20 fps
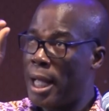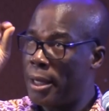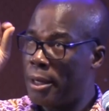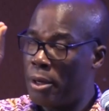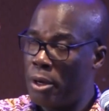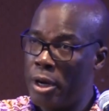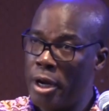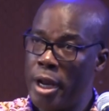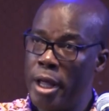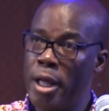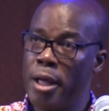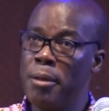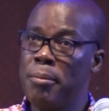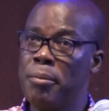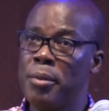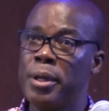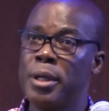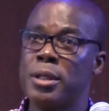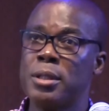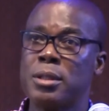that your
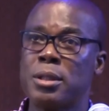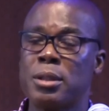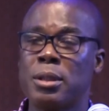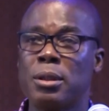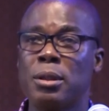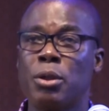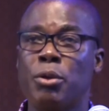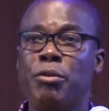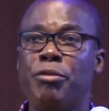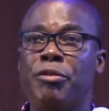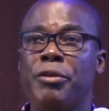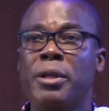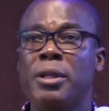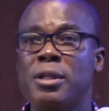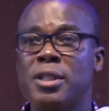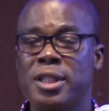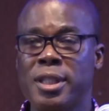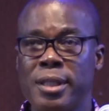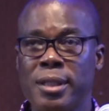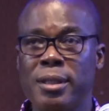name is
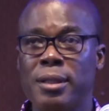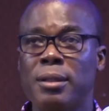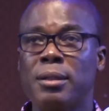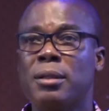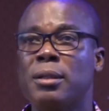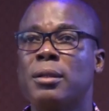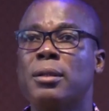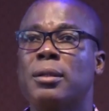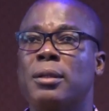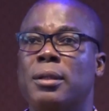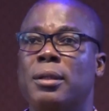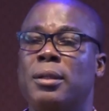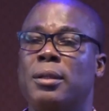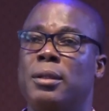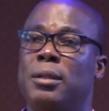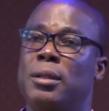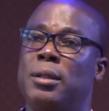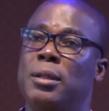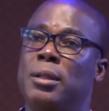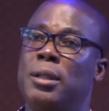Afeadie,
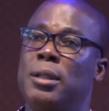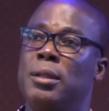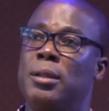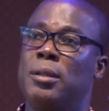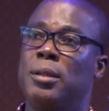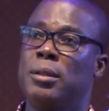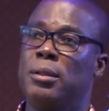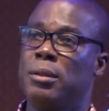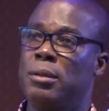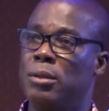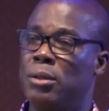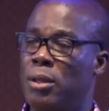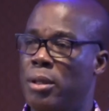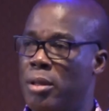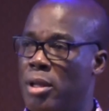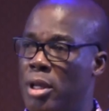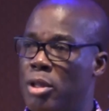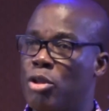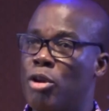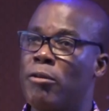your
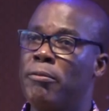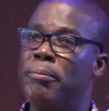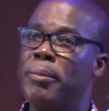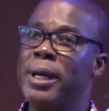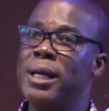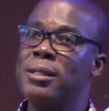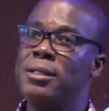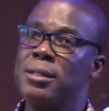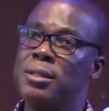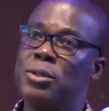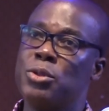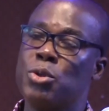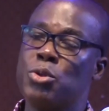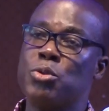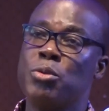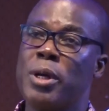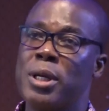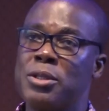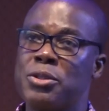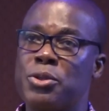date of birth
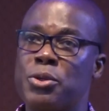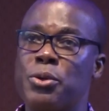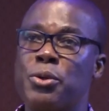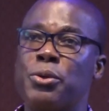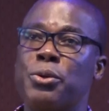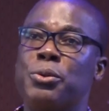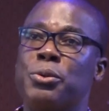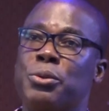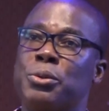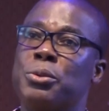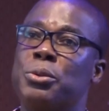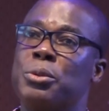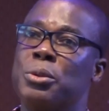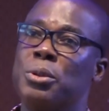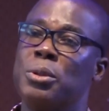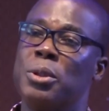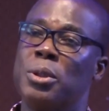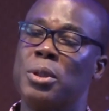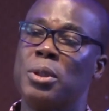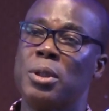is so and so.
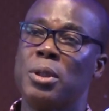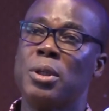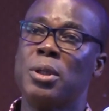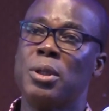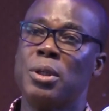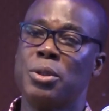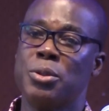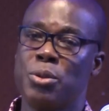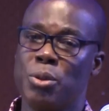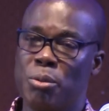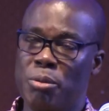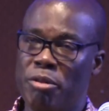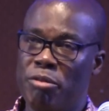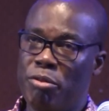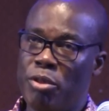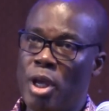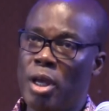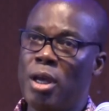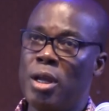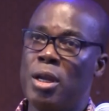So
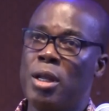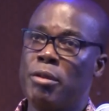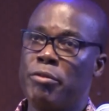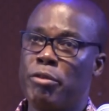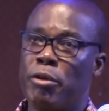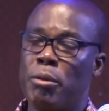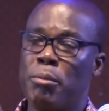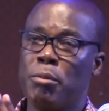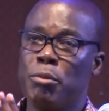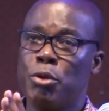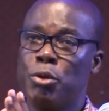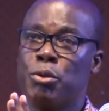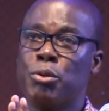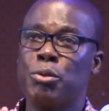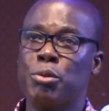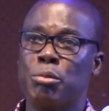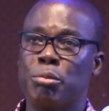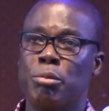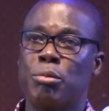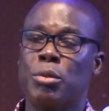we've taken it from
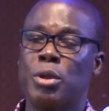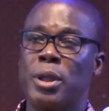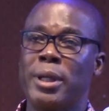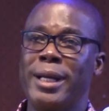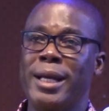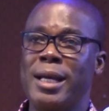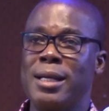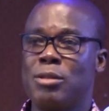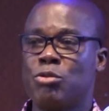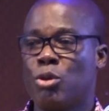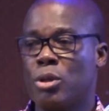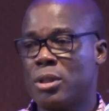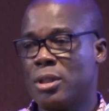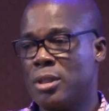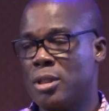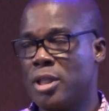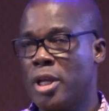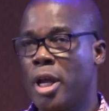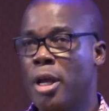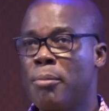you. It was
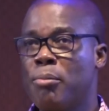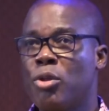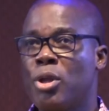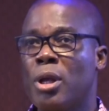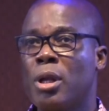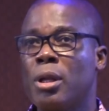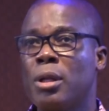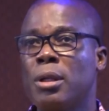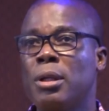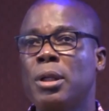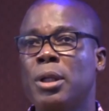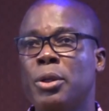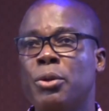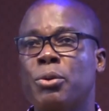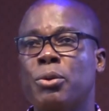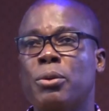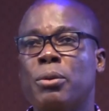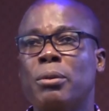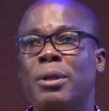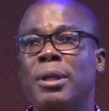the same thing
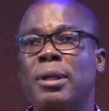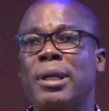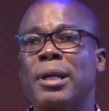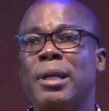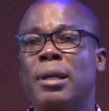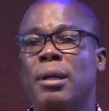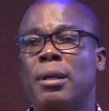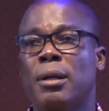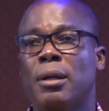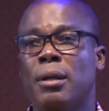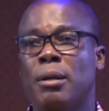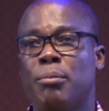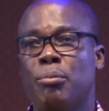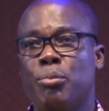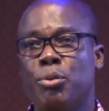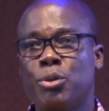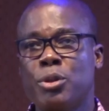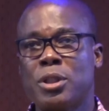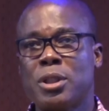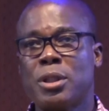you
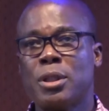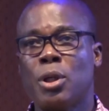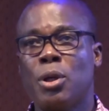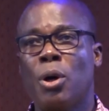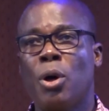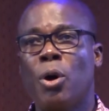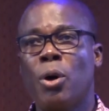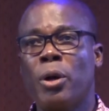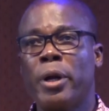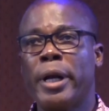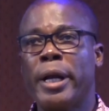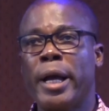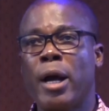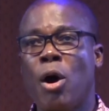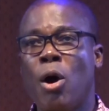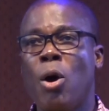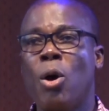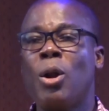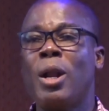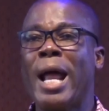put on
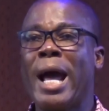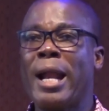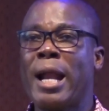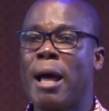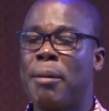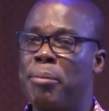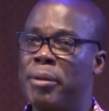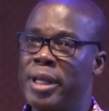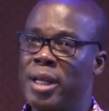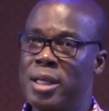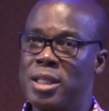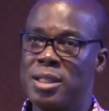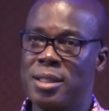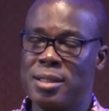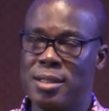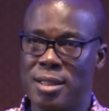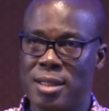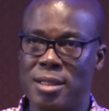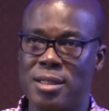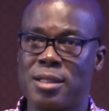the online
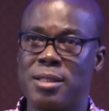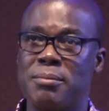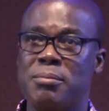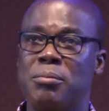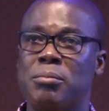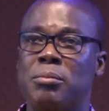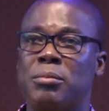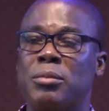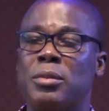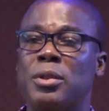application system.